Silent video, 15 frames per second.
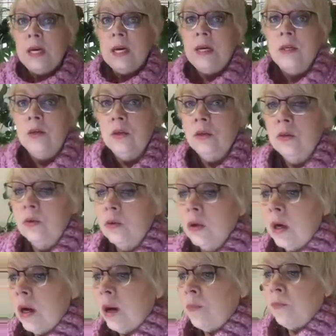and
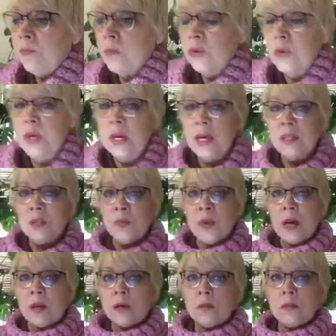who create the
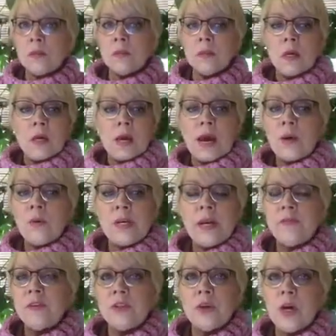patterns. I would
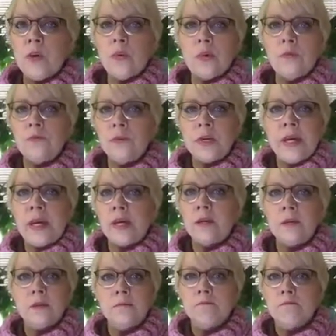never try one
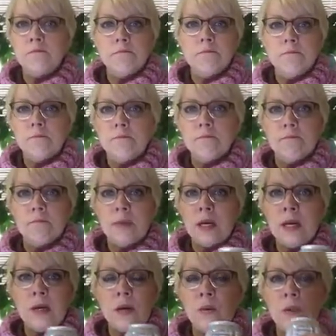freehand.
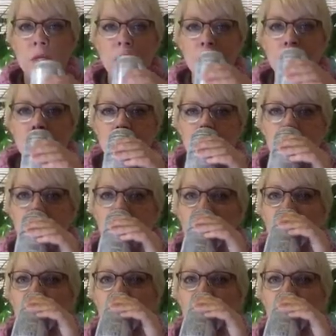I would never do that,